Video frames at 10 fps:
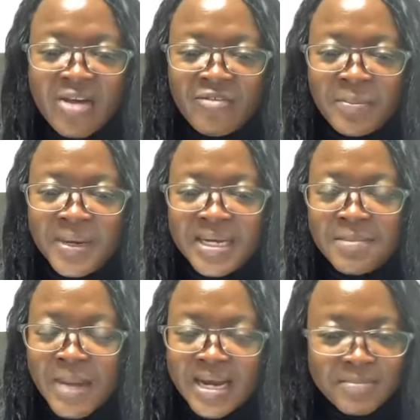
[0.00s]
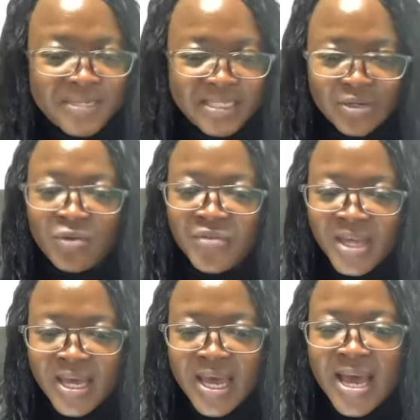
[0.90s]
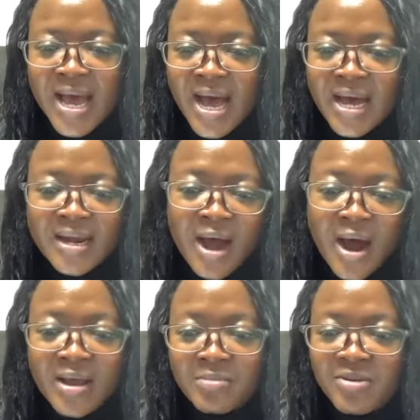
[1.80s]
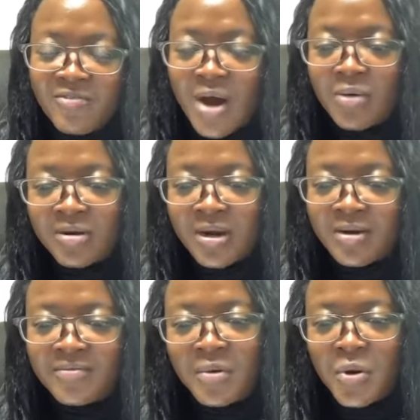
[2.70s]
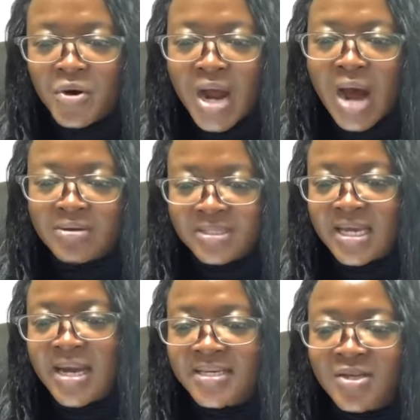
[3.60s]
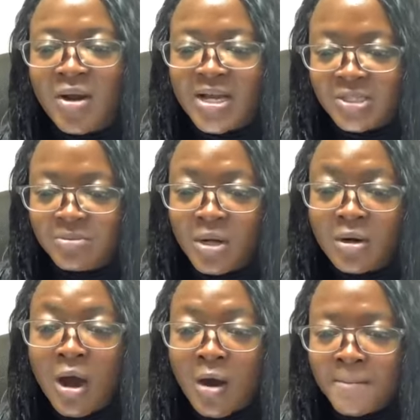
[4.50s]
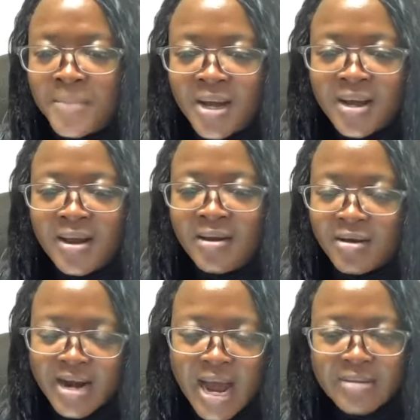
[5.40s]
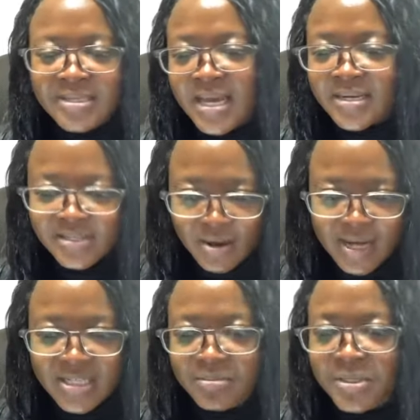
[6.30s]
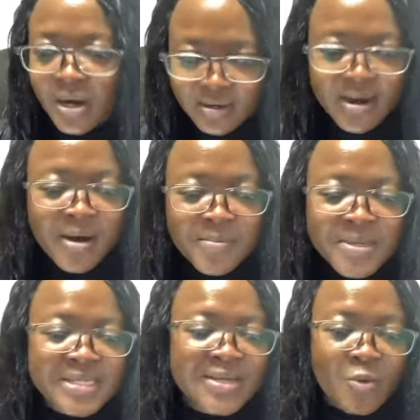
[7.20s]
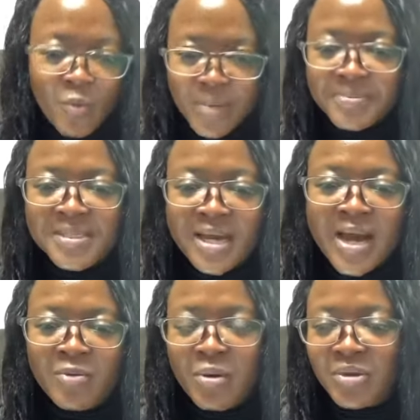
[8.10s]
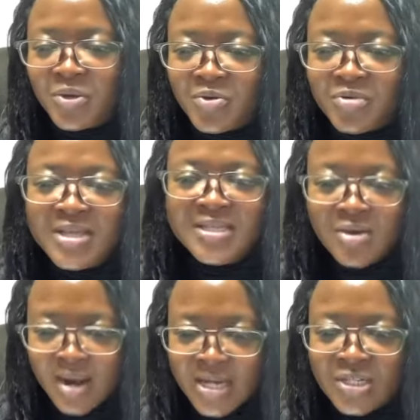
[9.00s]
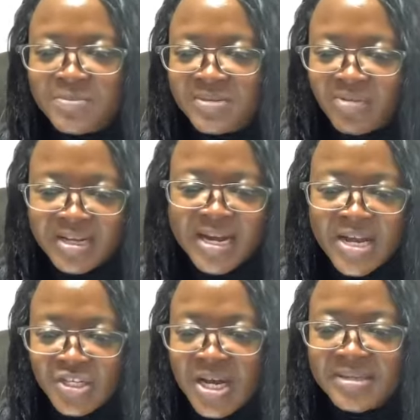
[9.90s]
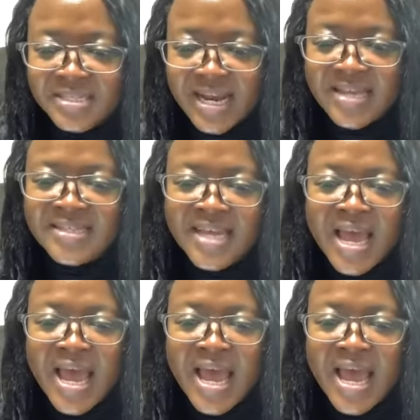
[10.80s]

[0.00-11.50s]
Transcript: everybody. My name is Sylvie. And I am the founder of learnhowtogetascholarship.com. Learnhowtogetascholarship.com is a website where we curate scholarships for international students